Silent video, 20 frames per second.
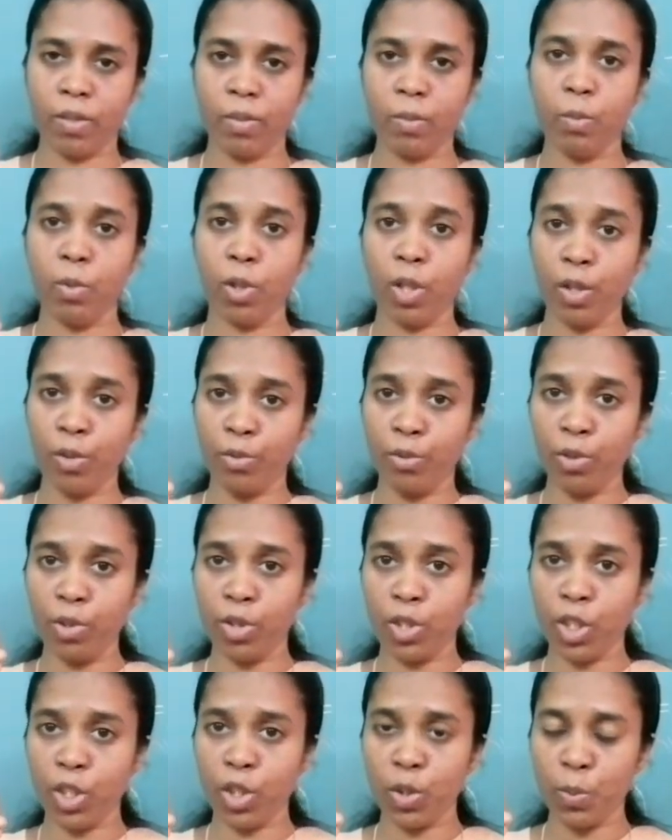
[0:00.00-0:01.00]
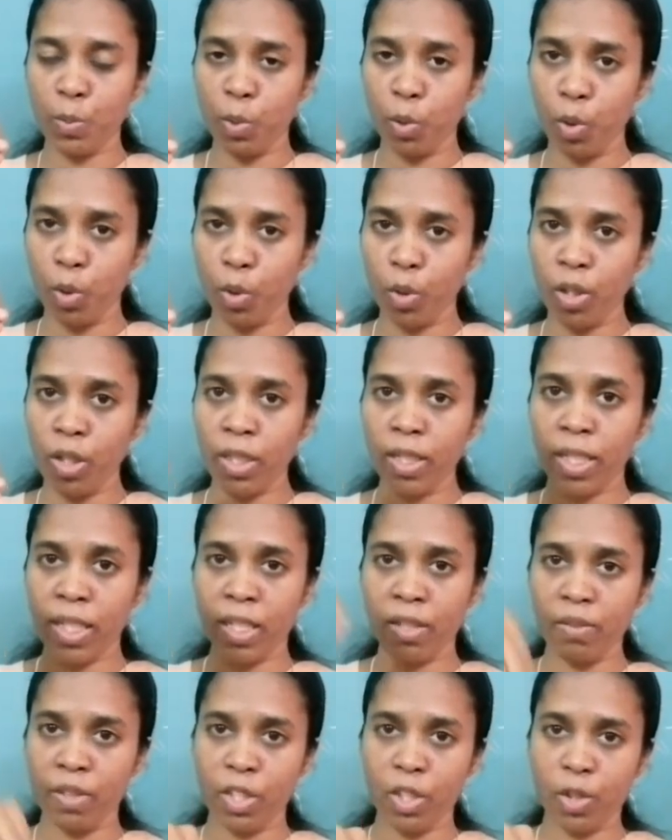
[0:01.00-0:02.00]
buoyant force is more
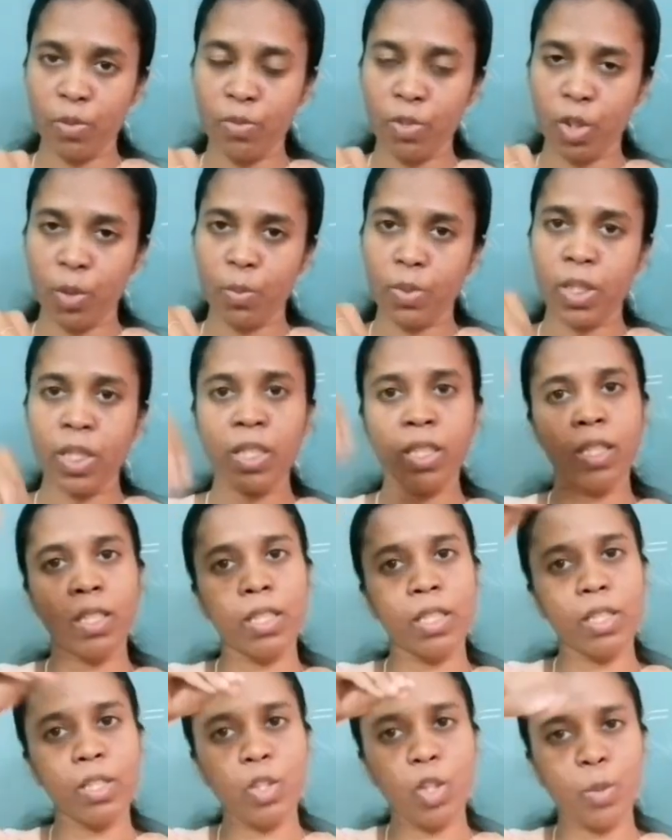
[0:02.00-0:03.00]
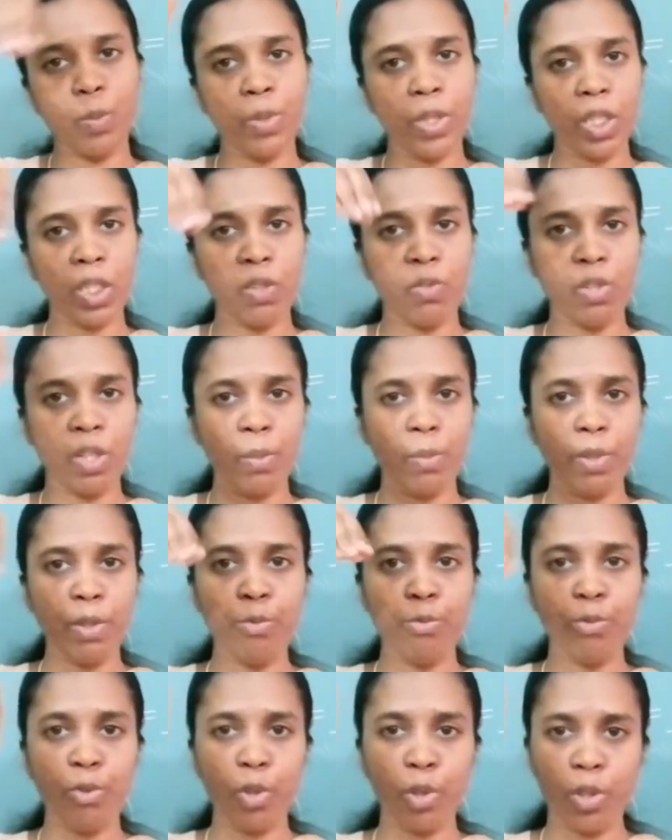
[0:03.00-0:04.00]
than the weight of the object will be
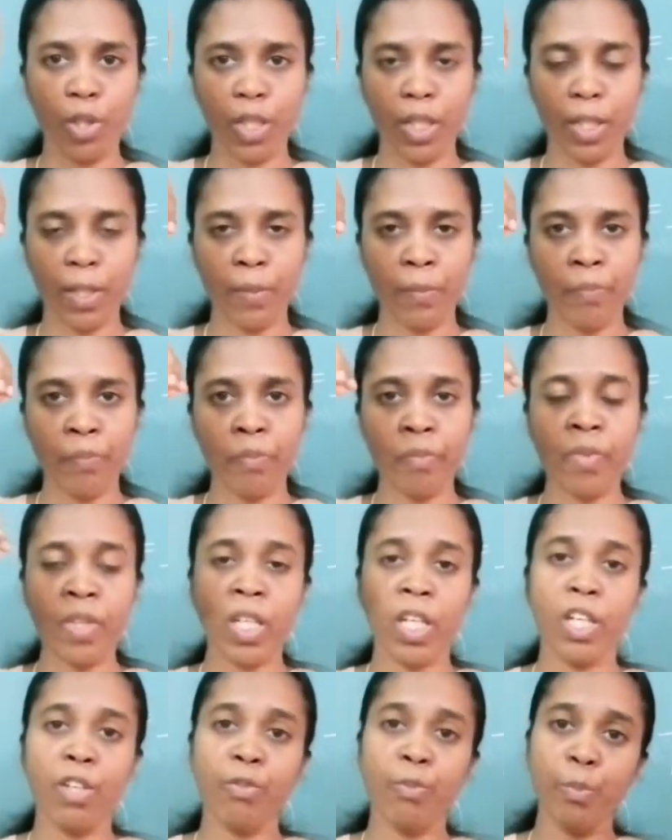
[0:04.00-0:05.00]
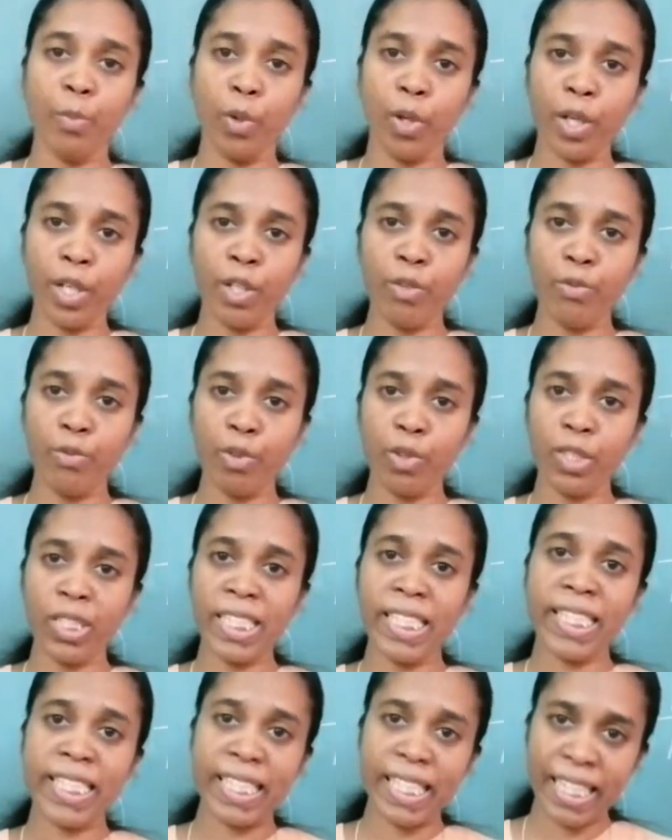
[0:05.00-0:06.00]
floating. If buoyant force
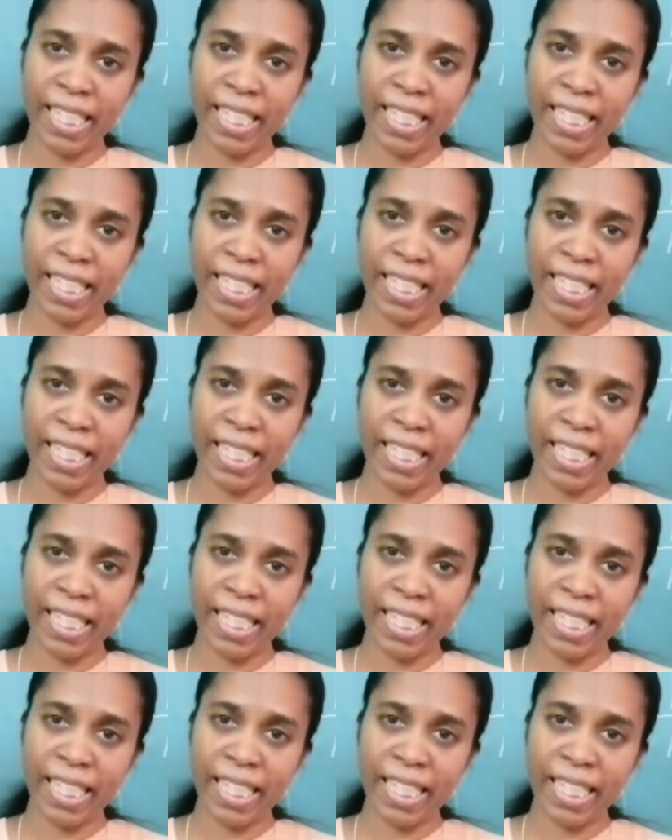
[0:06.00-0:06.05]
is